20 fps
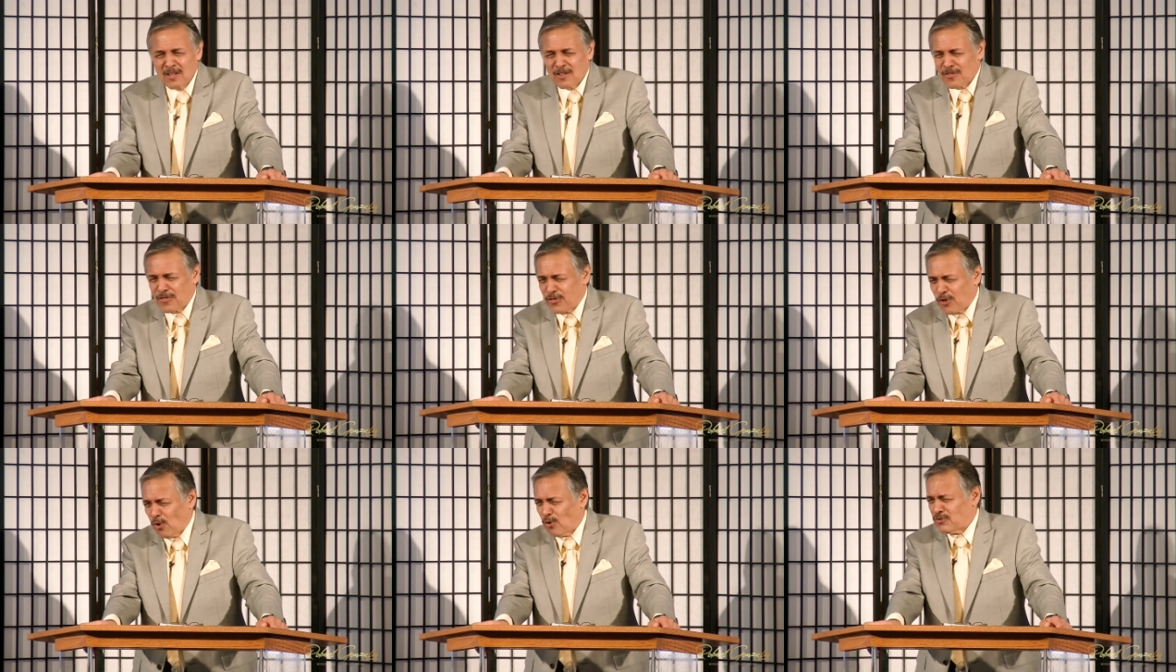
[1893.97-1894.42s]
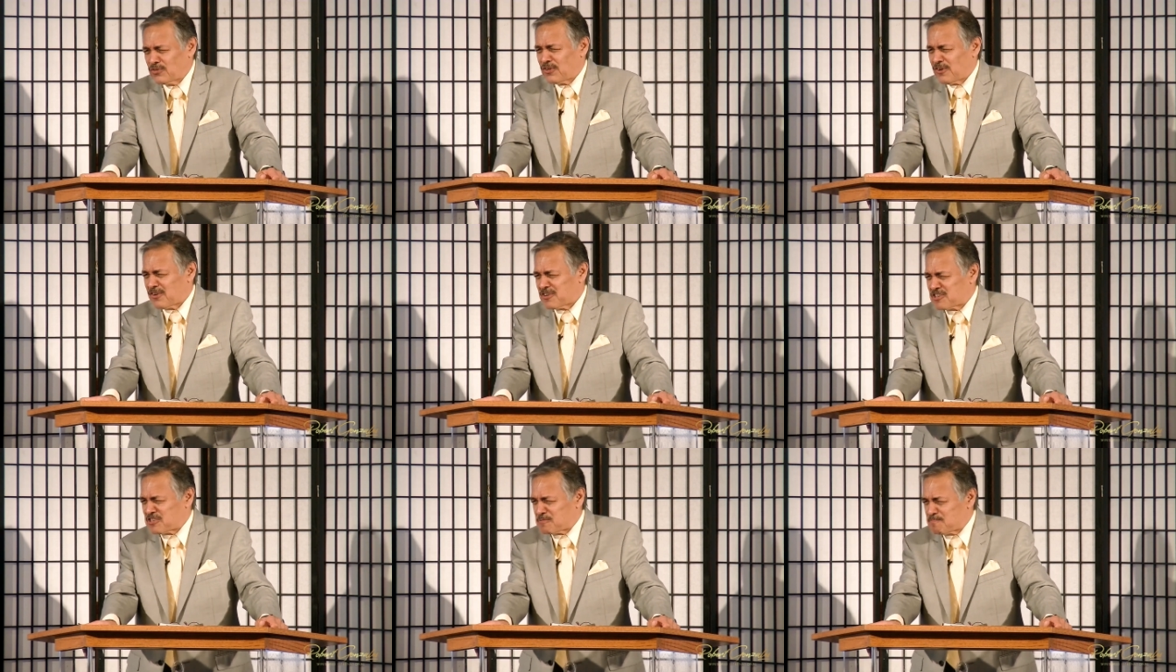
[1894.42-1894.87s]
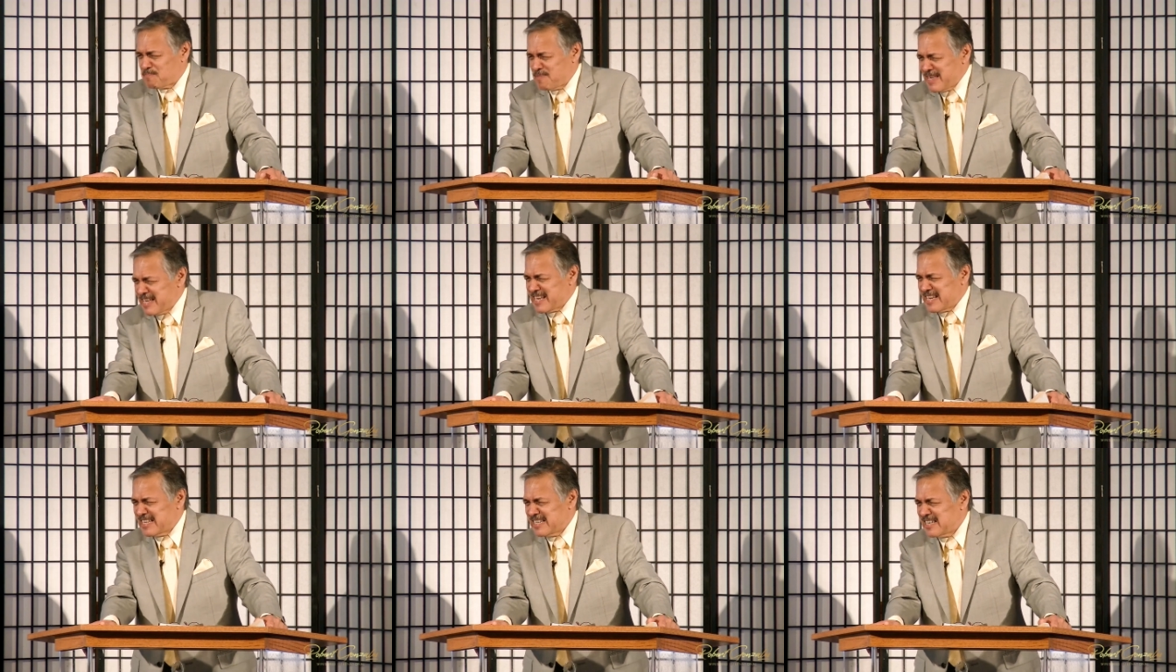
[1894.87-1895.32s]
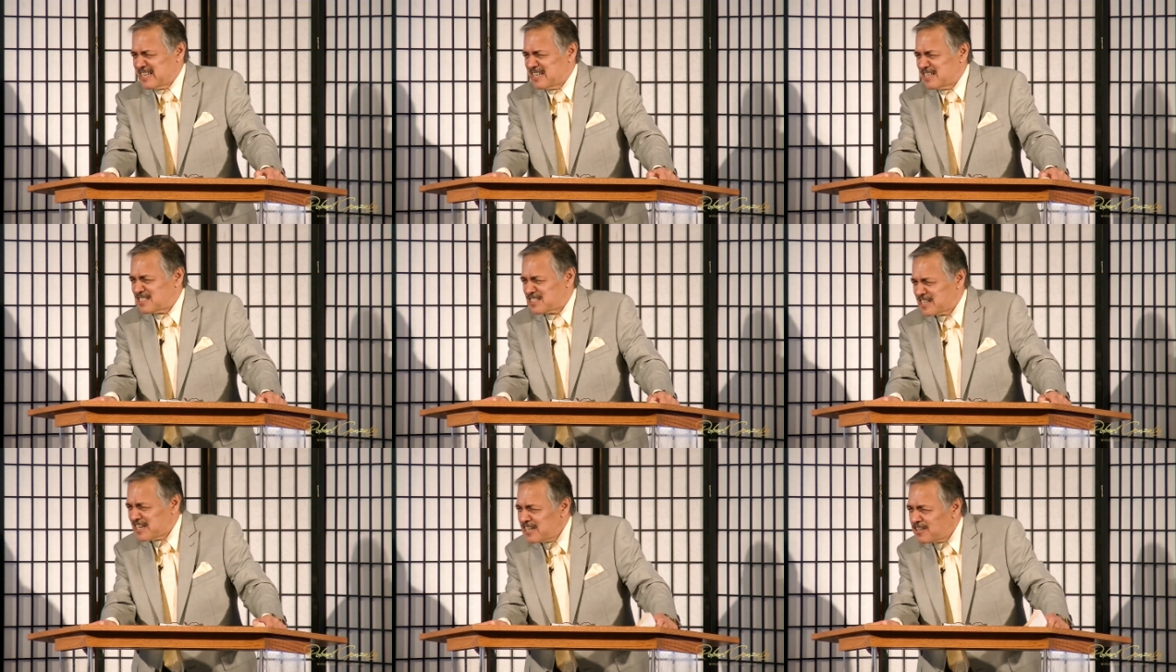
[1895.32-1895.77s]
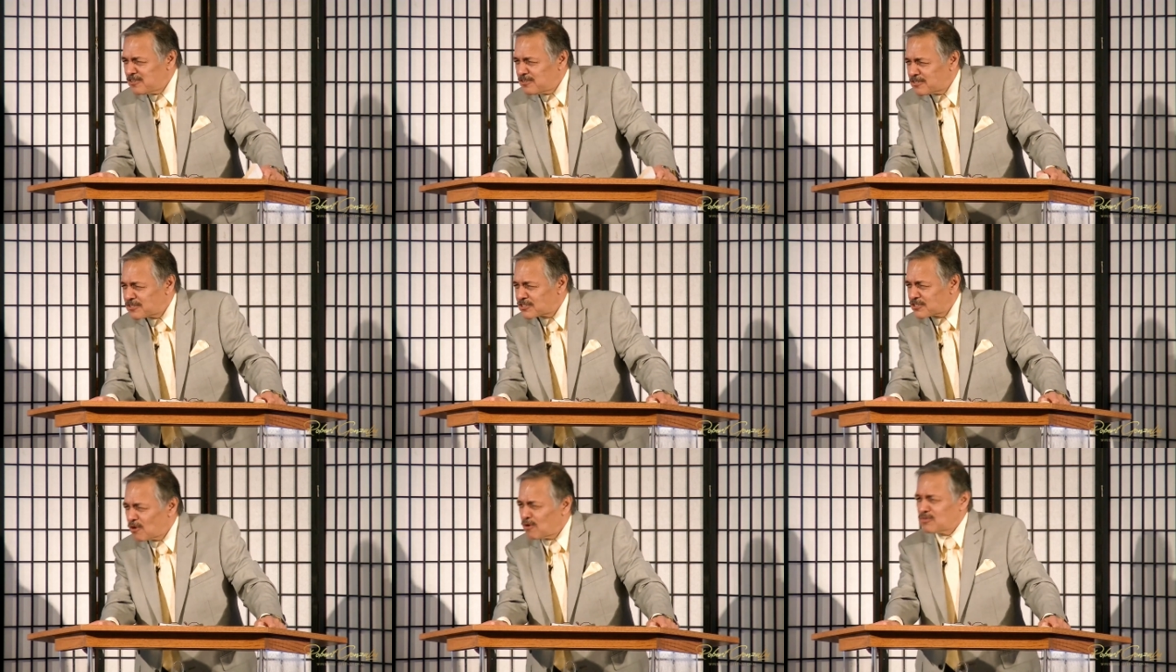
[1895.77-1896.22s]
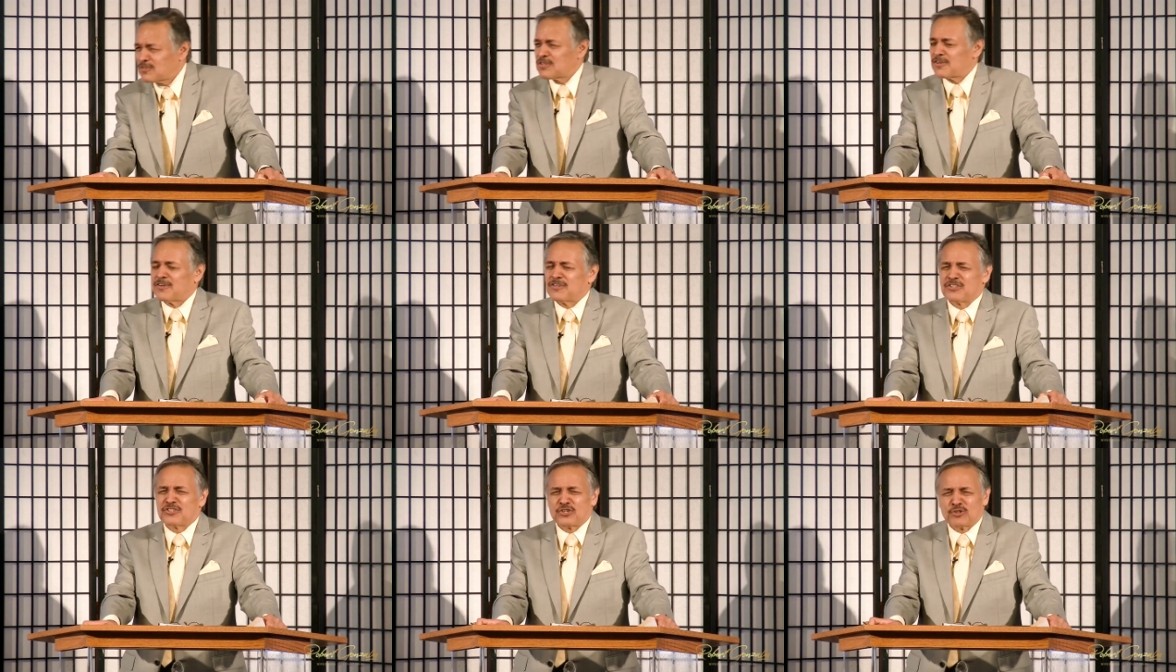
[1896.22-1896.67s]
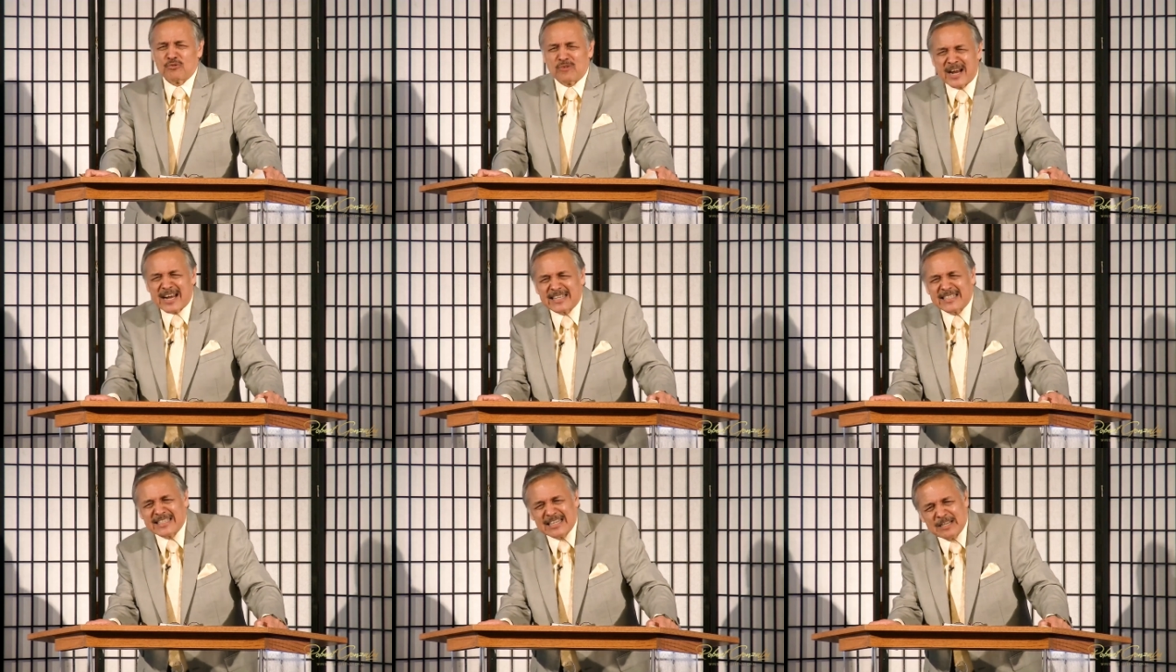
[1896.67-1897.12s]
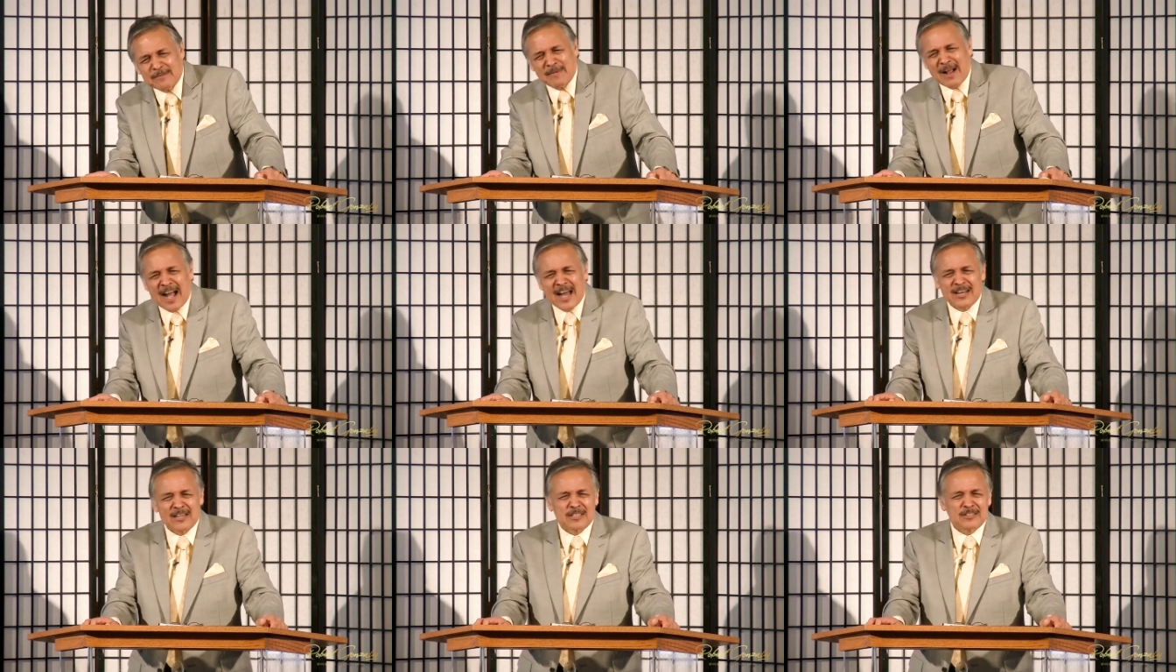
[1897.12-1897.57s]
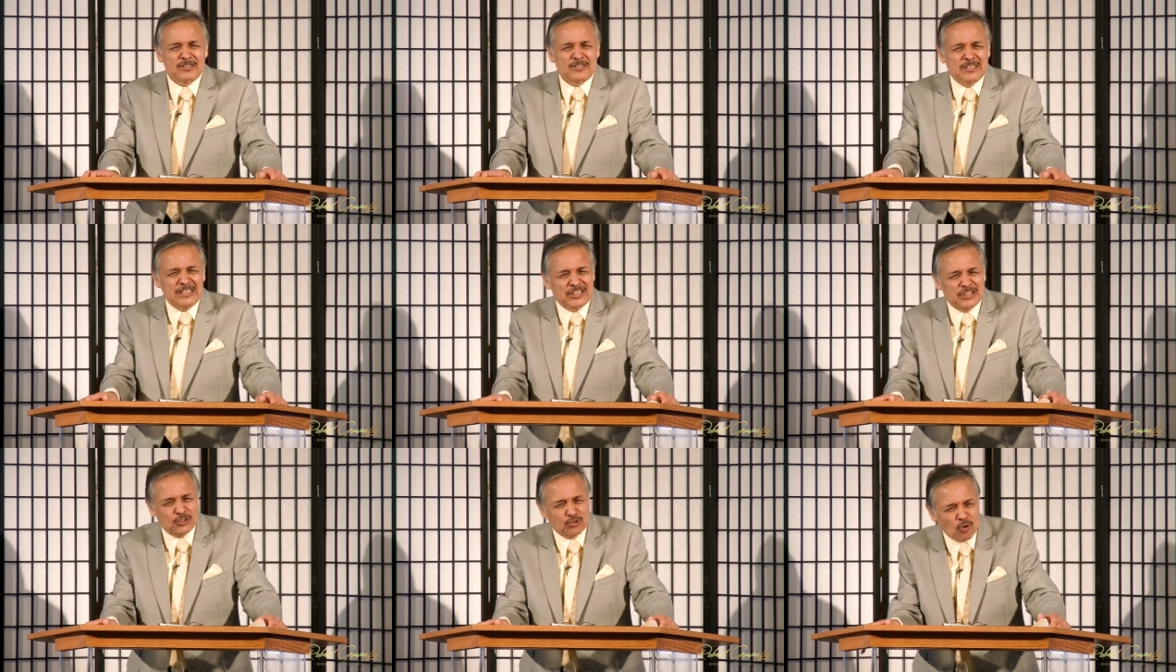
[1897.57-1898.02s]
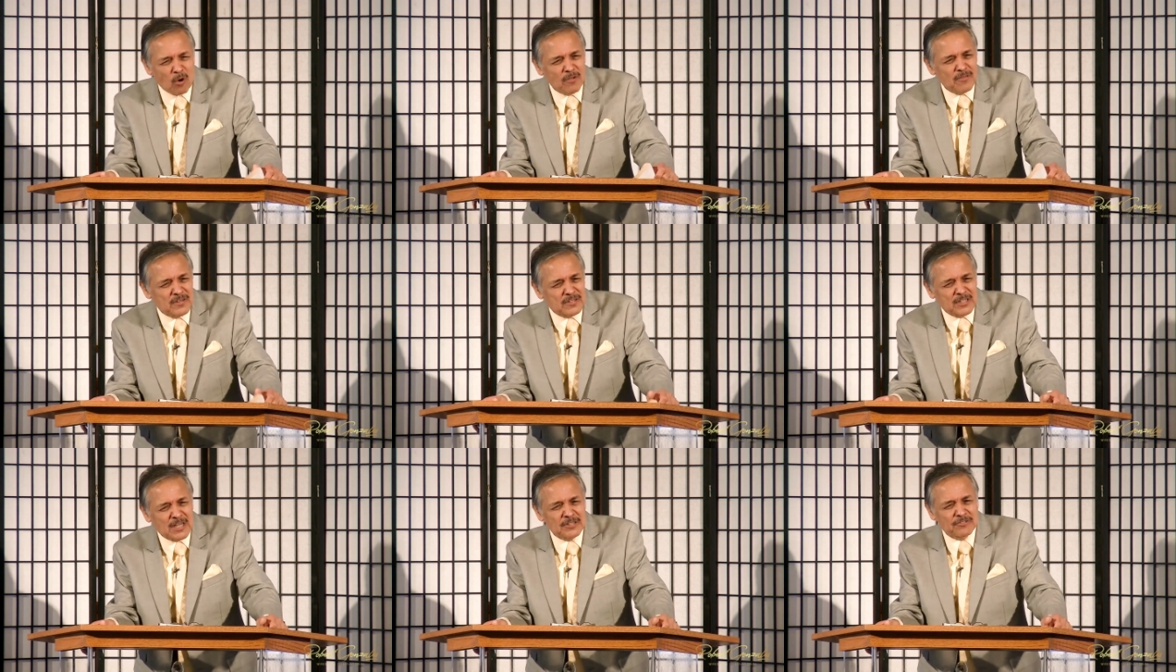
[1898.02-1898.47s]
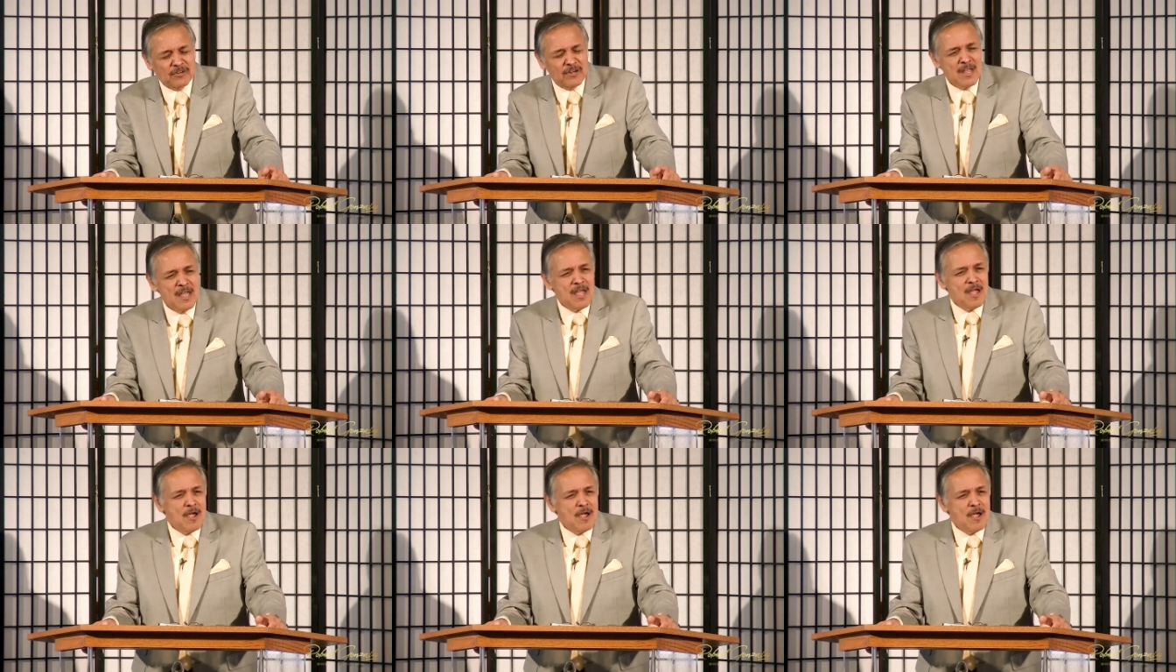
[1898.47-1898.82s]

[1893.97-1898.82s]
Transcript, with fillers: those that are speaking in his ears, those that are directing him how to destroy this country.